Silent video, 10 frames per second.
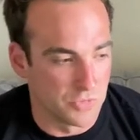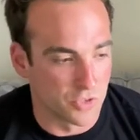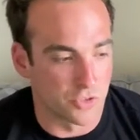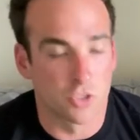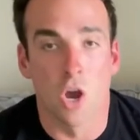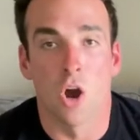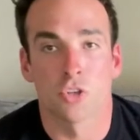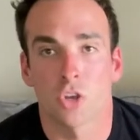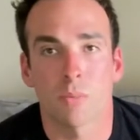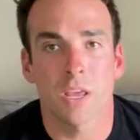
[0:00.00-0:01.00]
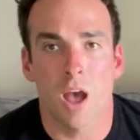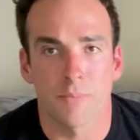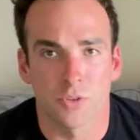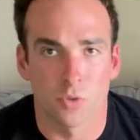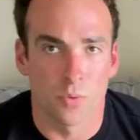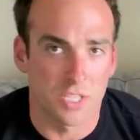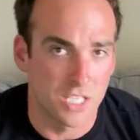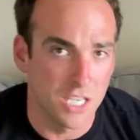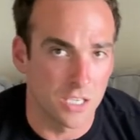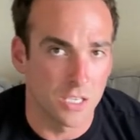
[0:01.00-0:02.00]
There's so many options with the
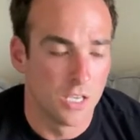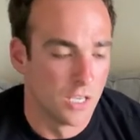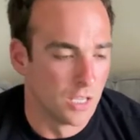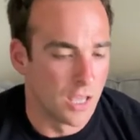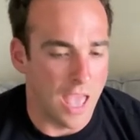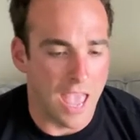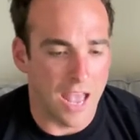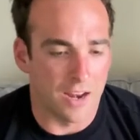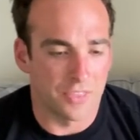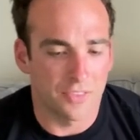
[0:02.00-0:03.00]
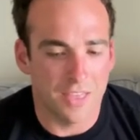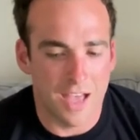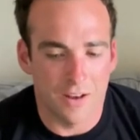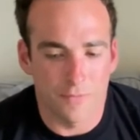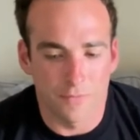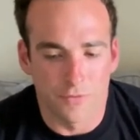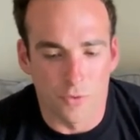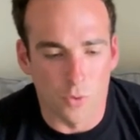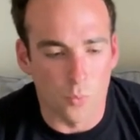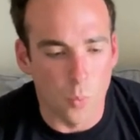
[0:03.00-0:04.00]
Tikka, and I think that
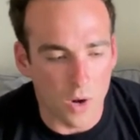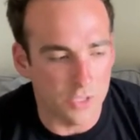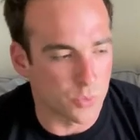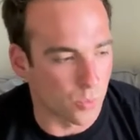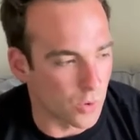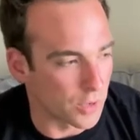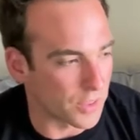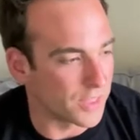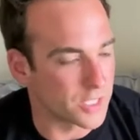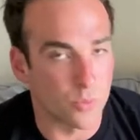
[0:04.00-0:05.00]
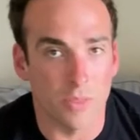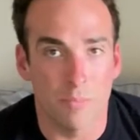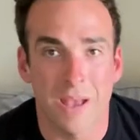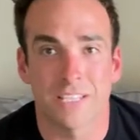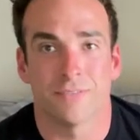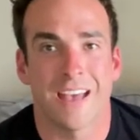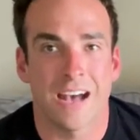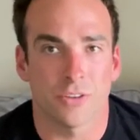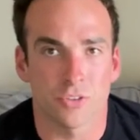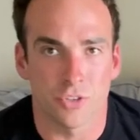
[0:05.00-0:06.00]
for what it's worth, I think it's one of the best
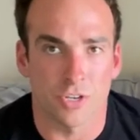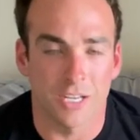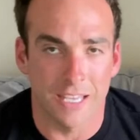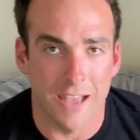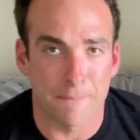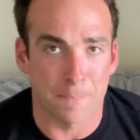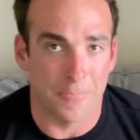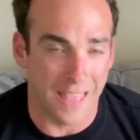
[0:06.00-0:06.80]
values you're going to get,